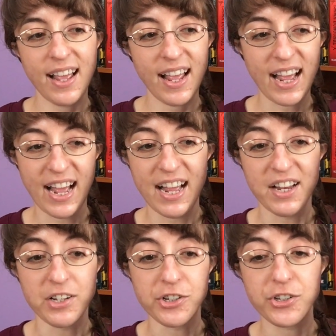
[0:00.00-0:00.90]

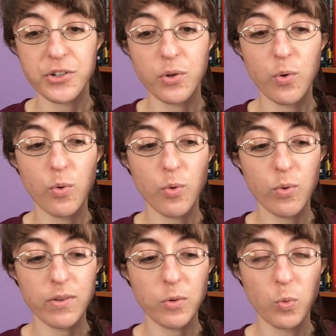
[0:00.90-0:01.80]
and
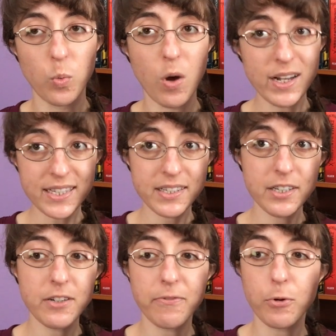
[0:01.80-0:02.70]
wants
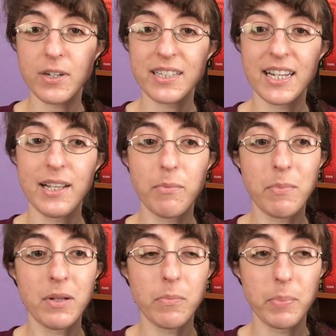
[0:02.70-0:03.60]
to divorce him,